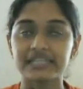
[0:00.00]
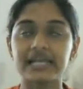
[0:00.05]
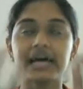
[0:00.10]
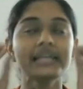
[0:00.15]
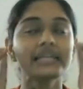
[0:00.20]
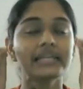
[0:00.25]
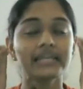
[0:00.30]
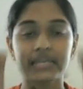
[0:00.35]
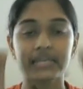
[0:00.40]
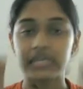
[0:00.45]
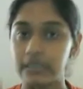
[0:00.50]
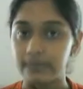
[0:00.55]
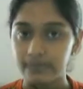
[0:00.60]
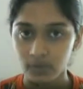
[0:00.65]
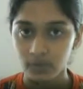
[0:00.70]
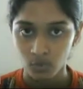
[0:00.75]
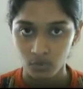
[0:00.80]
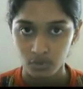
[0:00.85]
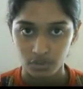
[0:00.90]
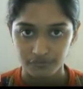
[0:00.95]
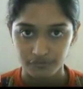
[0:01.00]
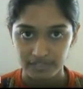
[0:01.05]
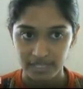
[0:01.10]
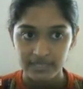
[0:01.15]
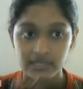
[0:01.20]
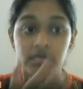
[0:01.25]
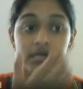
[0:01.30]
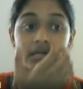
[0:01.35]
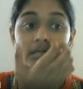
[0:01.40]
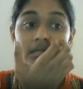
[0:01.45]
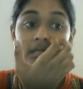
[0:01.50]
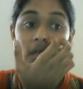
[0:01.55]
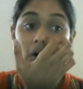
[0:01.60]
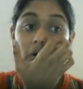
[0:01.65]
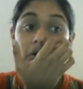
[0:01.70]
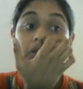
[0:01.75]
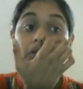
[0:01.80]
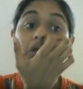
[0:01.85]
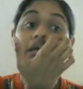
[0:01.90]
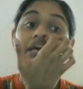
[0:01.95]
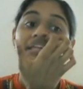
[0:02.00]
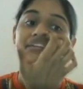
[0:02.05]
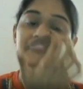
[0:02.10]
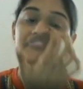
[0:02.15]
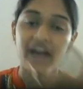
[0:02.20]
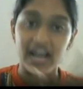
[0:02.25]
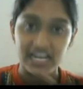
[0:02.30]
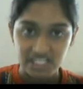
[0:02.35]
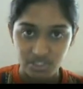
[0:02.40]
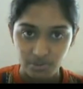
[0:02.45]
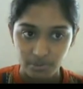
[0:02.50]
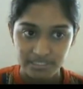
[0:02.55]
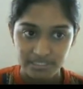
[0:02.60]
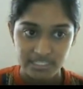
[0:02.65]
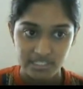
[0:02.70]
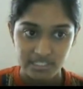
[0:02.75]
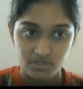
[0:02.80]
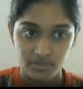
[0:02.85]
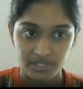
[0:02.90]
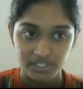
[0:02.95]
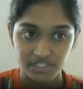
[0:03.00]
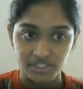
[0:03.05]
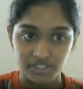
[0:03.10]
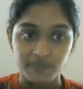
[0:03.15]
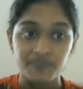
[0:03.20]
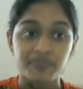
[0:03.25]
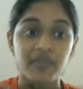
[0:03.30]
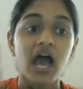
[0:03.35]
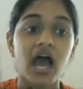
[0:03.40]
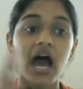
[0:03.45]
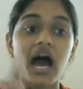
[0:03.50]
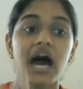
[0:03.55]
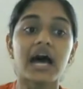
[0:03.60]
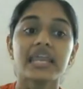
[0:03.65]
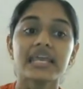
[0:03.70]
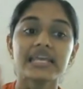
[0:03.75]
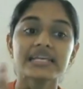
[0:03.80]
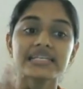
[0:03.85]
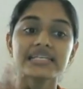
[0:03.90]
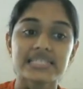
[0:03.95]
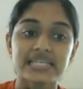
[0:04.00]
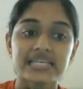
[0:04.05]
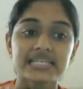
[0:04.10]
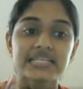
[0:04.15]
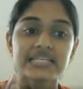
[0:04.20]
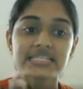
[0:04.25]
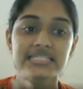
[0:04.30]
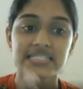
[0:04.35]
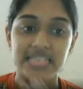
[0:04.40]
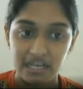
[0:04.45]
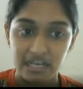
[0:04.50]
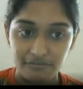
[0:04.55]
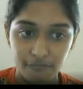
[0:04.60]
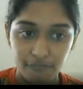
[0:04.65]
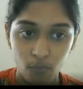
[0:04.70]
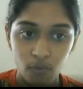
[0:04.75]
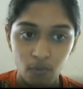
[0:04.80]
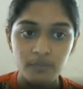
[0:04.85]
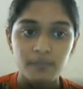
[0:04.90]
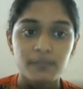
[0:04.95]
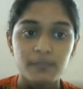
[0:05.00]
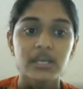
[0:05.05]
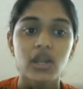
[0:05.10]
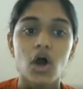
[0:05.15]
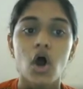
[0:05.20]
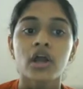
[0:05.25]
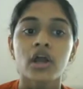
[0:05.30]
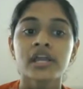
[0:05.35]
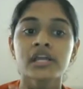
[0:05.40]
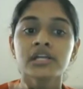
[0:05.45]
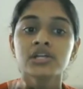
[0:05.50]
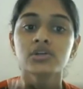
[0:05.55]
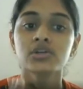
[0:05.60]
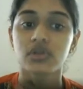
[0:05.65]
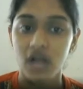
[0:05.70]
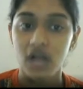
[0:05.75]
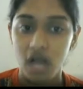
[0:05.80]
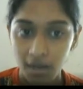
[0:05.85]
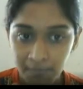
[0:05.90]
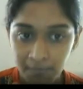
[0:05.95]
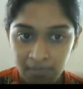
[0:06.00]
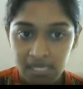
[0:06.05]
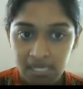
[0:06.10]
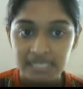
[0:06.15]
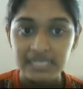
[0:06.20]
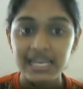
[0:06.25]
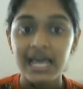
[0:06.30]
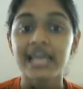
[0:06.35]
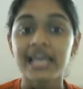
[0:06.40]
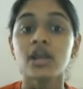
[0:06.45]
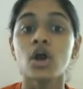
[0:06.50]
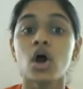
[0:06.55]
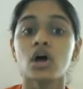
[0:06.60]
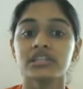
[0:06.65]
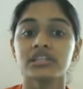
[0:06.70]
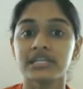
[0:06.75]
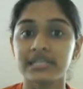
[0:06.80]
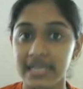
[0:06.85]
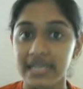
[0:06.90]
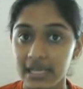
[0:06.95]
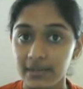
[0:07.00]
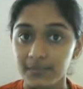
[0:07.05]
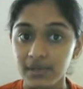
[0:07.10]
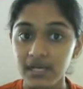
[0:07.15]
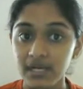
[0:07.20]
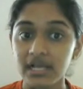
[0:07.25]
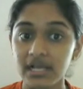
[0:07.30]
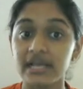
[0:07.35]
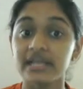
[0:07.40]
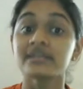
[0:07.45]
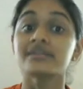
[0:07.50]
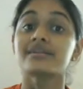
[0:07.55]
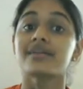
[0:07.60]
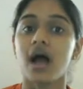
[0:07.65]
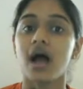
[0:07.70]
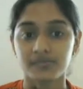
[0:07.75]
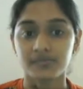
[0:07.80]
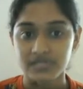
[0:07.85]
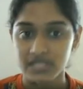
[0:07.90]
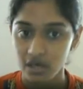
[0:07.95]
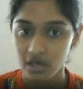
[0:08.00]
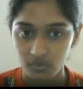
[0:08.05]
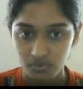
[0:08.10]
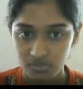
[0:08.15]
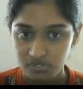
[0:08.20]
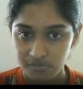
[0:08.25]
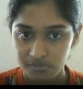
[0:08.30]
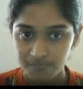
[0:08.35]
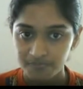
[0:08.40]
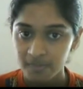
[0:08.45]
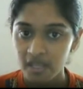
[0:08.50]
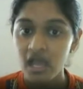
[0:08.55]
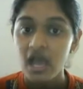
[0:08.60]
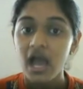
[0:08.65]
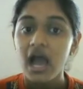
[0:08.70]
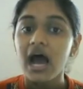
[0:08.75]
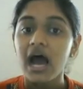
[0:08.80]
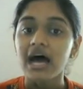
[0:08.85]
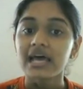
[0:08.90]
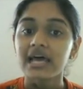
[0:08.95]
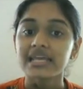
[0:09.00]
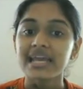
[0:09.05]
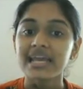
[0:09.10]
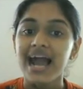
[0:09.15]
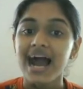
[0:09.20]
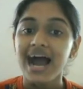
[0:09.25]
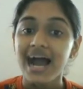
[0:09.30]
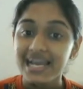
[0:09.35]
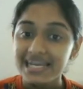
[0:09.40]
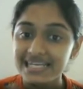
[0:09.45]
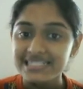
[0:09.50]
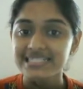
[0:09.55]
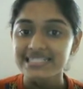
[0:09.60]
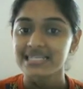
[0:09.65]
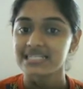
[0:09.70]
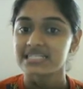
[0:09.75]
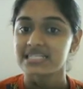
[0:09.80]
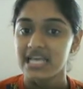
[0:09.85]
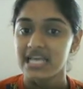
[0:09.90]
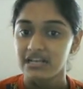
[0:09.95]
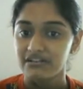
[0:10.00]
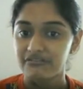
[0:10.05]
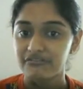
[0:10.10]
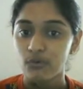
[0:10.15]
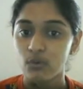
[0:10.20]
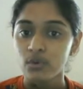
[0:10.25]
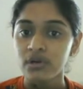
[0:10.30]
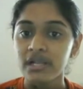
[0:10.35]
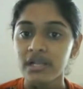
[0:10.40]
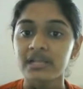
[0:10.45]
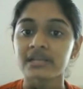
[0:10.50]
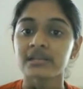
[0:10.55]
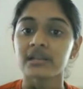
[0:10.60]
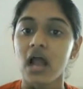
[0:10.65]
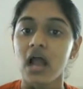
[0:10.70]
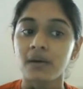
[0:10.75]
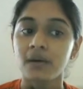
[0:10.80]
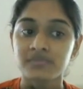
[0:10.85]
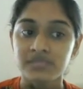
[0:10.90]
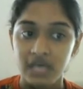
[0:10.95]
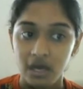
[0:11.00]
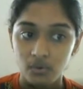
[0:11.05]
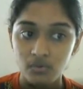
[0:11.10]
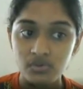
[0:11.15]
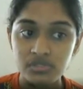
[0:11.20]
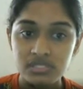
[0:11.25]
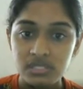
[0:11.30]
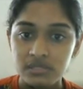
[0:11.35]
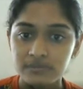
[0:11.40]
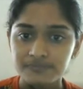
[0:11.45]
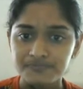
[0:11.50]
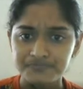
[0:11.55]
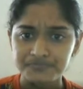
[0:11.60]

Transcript: that, keep note of that. Now look at the factual situation. Hari sees a cell phone belonging to Ram lying on the table in Ram's house. Hari hides the cell phone in Ram's house,